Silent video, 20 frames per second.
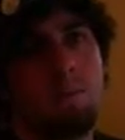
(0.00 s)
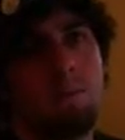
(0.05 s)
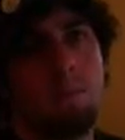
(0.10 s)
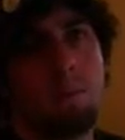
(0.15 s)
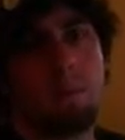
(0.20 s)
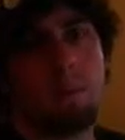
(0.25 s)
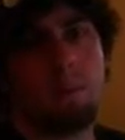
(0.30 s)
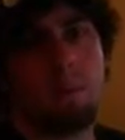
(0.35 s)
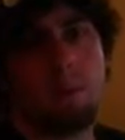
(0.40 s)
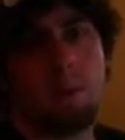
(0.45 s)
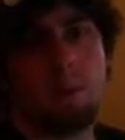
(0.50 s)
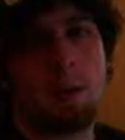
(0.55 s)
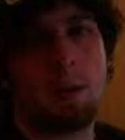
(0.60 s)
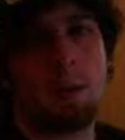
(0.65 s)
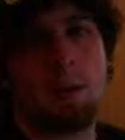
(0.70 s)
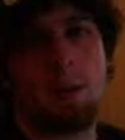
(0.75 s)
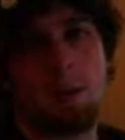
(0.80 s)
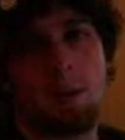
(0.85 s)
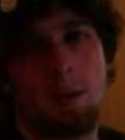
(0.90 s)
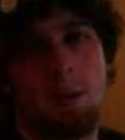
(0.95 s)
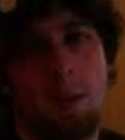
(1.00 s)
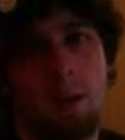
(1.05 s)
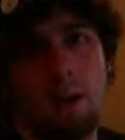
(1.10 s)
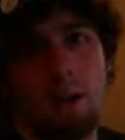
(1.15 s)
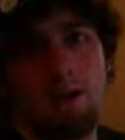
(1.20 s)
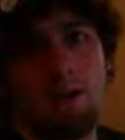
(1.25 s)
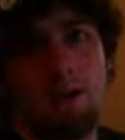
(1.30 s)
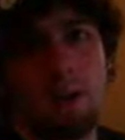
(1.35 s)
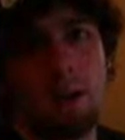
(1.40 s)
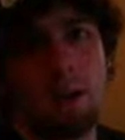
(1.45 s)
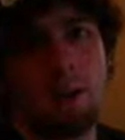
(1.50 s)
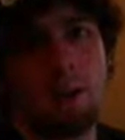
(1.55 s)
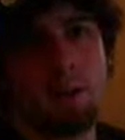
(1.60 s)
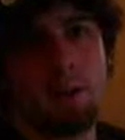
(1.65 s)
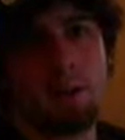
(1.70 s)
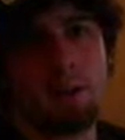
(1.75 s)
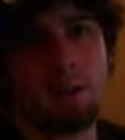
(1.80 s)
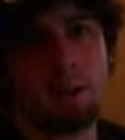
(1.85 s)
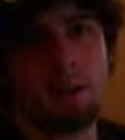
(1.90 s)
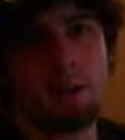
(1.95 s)
but the people in there are a lot of fun
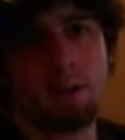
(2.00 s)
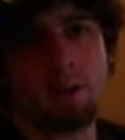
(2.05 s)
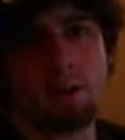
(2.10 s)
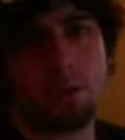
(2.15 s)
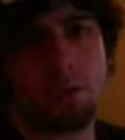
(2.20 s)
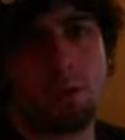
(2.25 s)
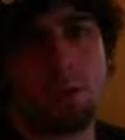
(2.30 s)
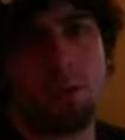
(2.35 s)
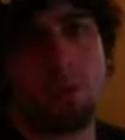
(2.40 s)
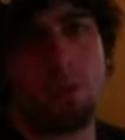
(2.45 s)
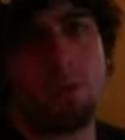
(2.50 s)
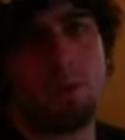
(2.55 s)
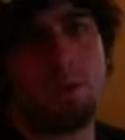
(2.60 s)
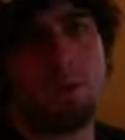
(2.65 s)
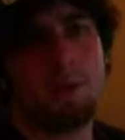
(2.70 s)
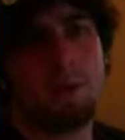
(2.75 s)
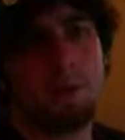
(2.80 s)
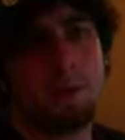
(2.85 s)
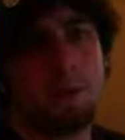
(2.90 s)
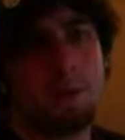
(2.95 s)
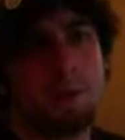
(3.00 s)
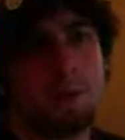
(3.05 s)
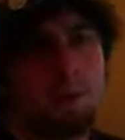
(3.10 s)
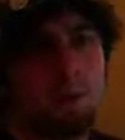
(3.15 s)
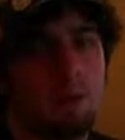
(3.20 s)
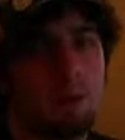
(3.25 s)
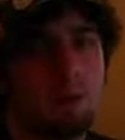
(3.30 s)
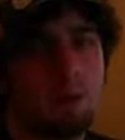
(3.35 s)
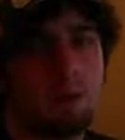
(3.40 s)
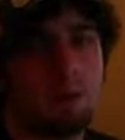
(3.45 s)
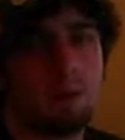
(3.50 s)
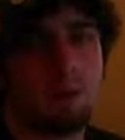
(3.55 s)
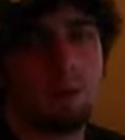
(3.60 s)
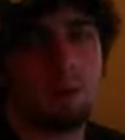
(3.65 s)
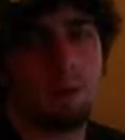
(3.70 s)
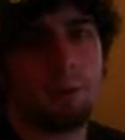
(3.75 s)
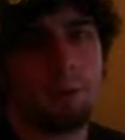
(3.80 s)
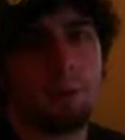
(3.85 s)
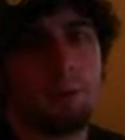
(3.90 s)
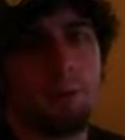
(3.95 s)
and the teacher's cool, so hopefully
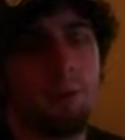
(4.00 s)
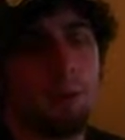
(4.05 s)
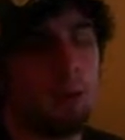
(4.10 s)
it goes